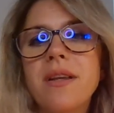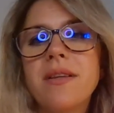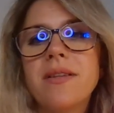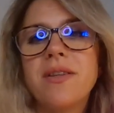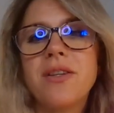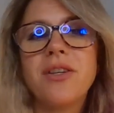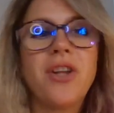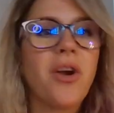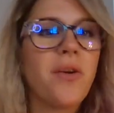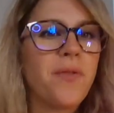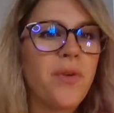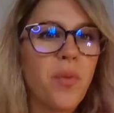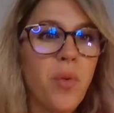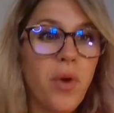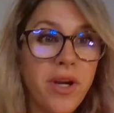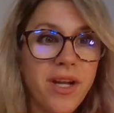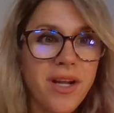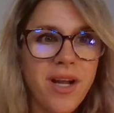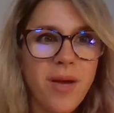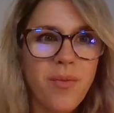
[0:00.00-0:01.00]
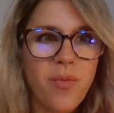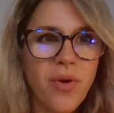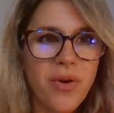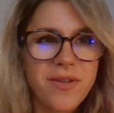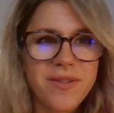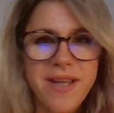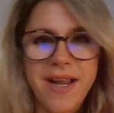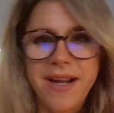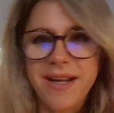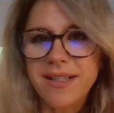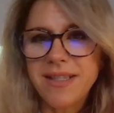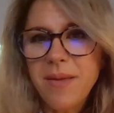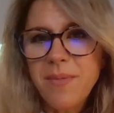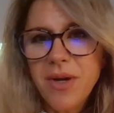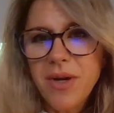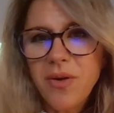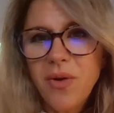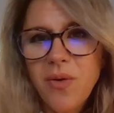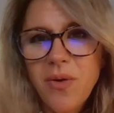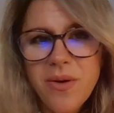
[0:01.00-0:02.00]
So, if you're working on more of those
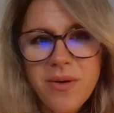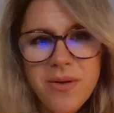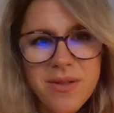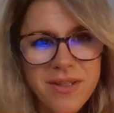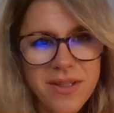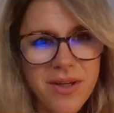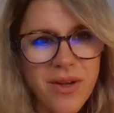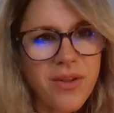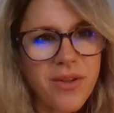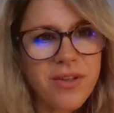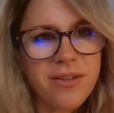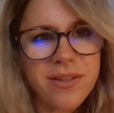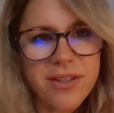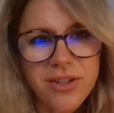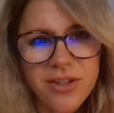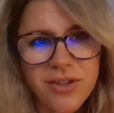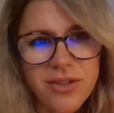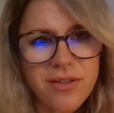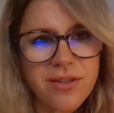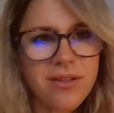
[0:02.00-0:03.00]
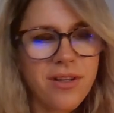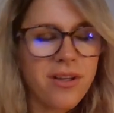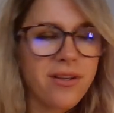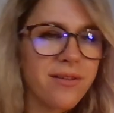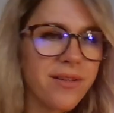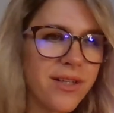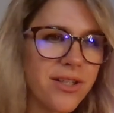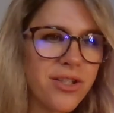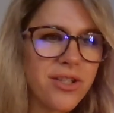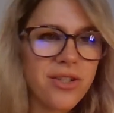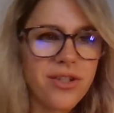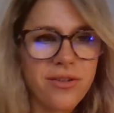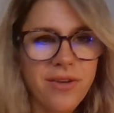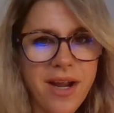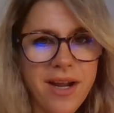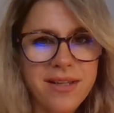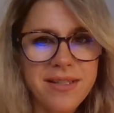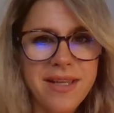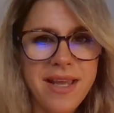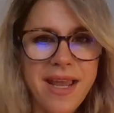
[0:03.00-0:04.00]
academic goals, the clinician
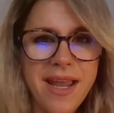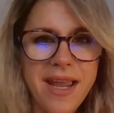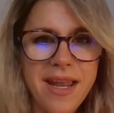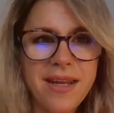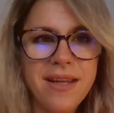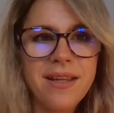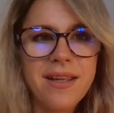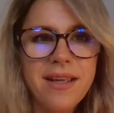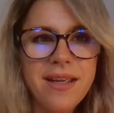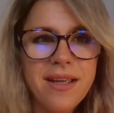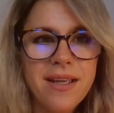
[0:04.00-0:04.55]
directed,